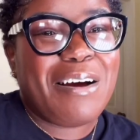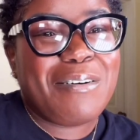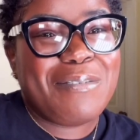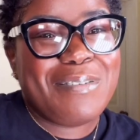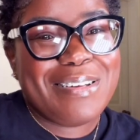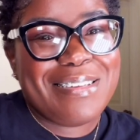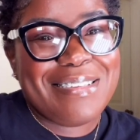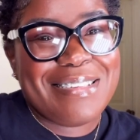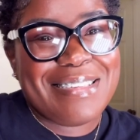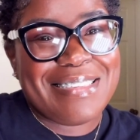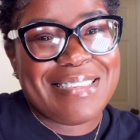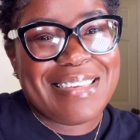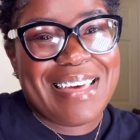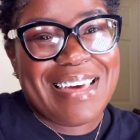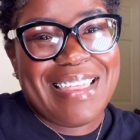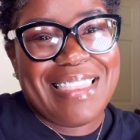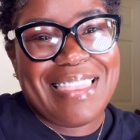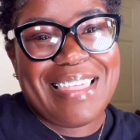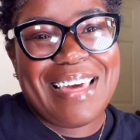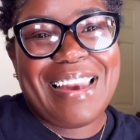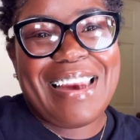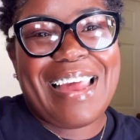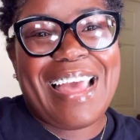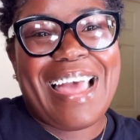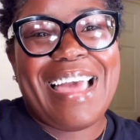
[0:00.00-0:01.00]
will say
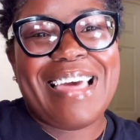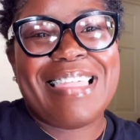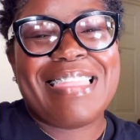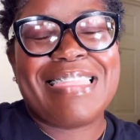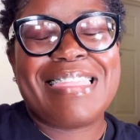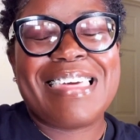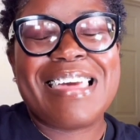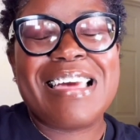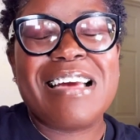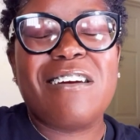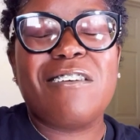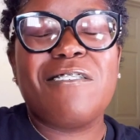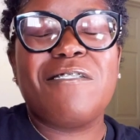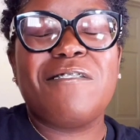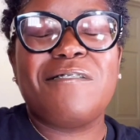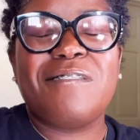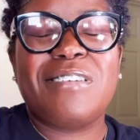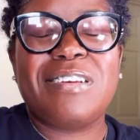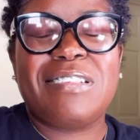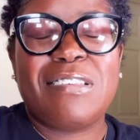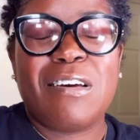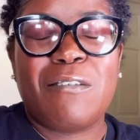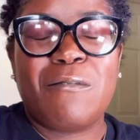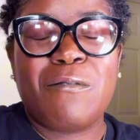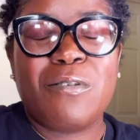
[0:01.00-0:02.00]
that I think
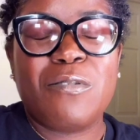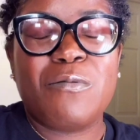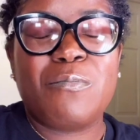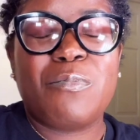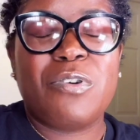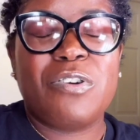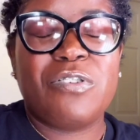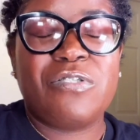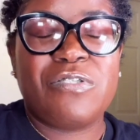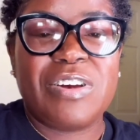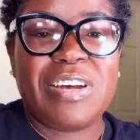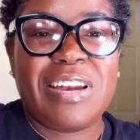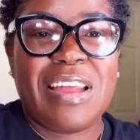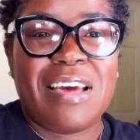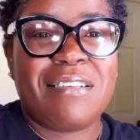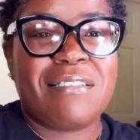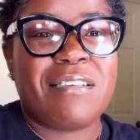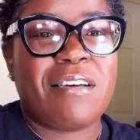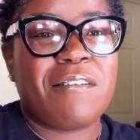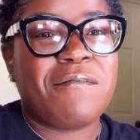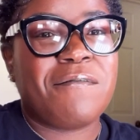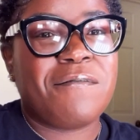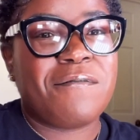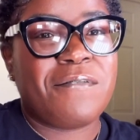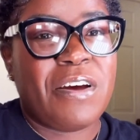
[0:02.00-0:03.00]
Rita was portrayed as
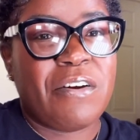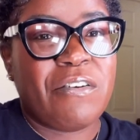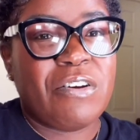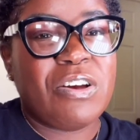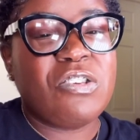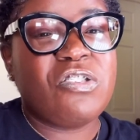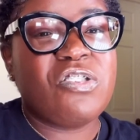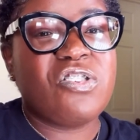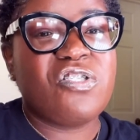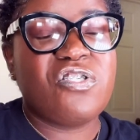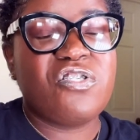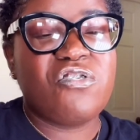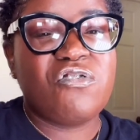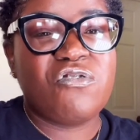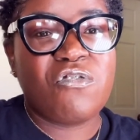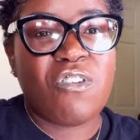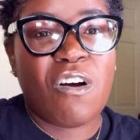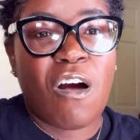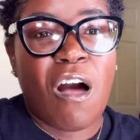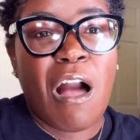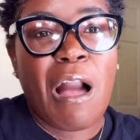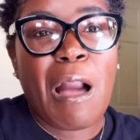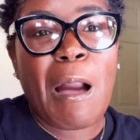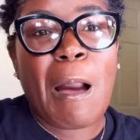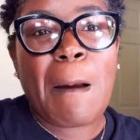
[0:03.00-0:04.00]
a very
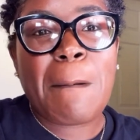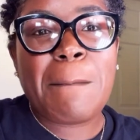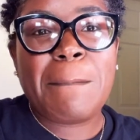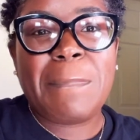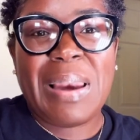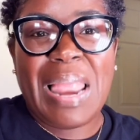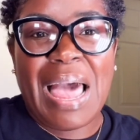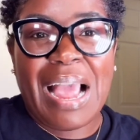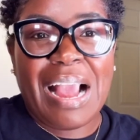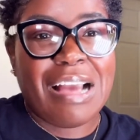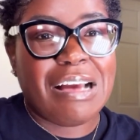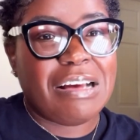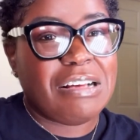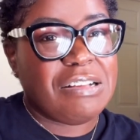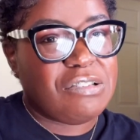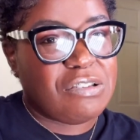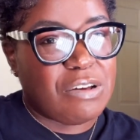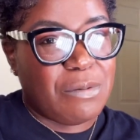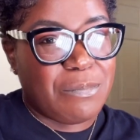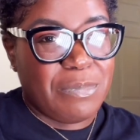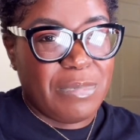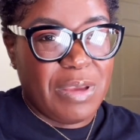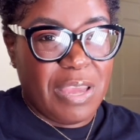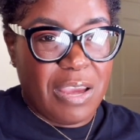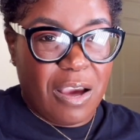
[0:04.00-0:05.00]
strong Black
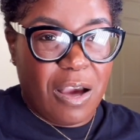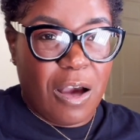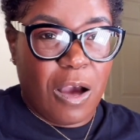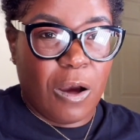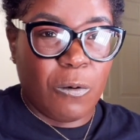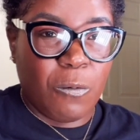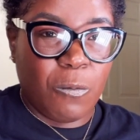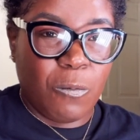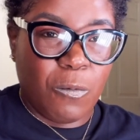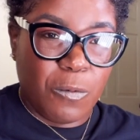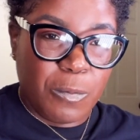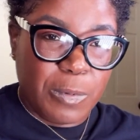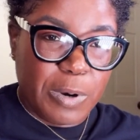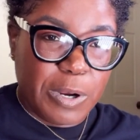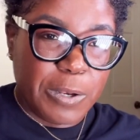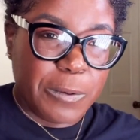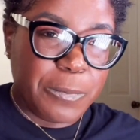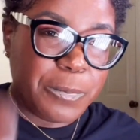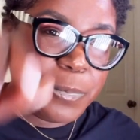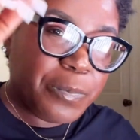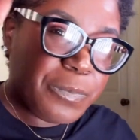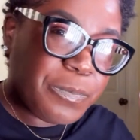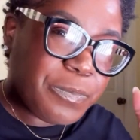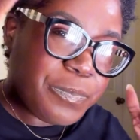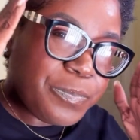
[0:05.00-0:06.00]
Jamaican
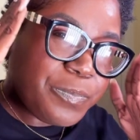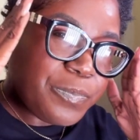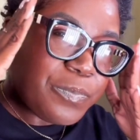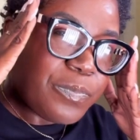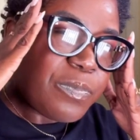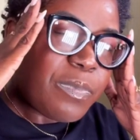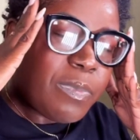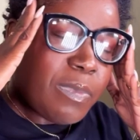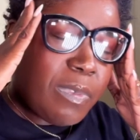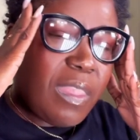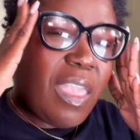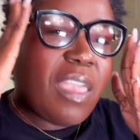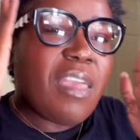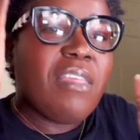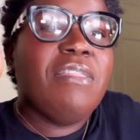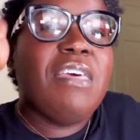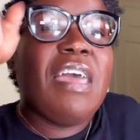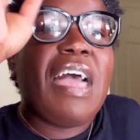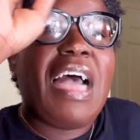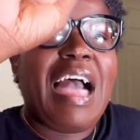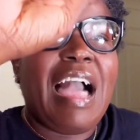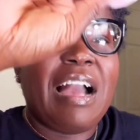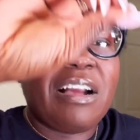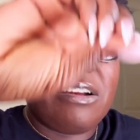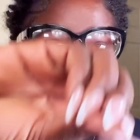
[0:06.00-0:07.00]
woman.
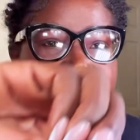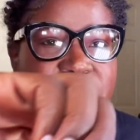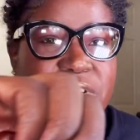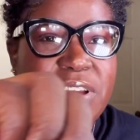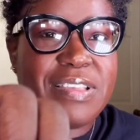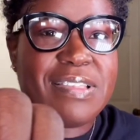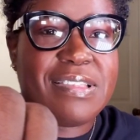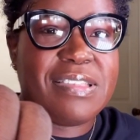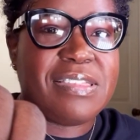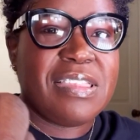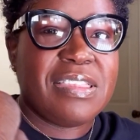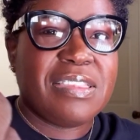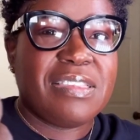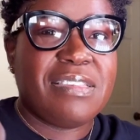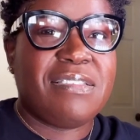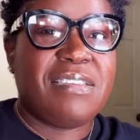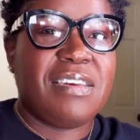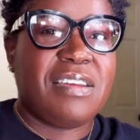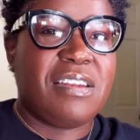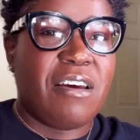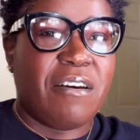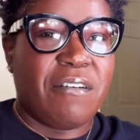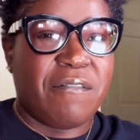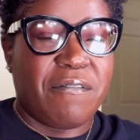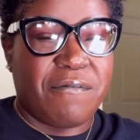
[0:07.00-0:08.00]
The actress did
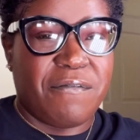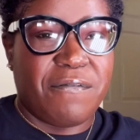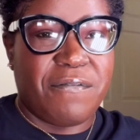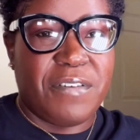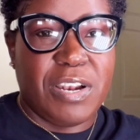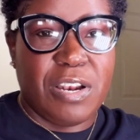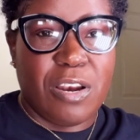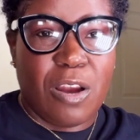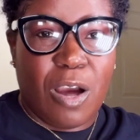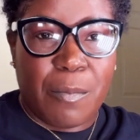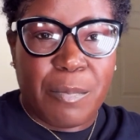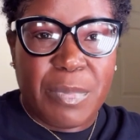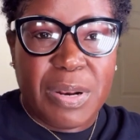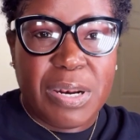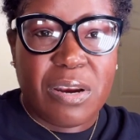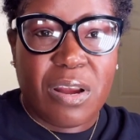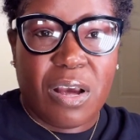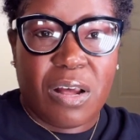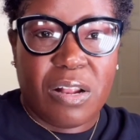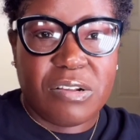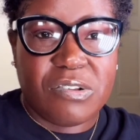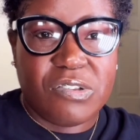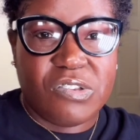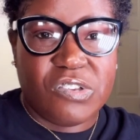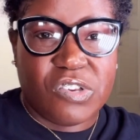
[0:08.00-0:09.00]
a
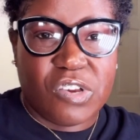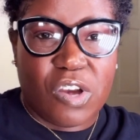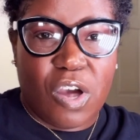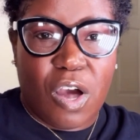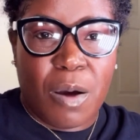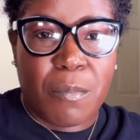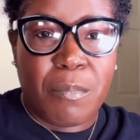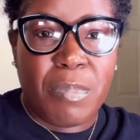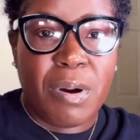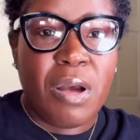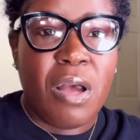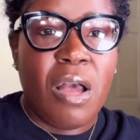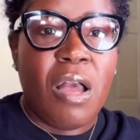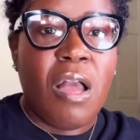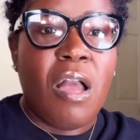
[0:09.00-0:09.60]
phenomenal job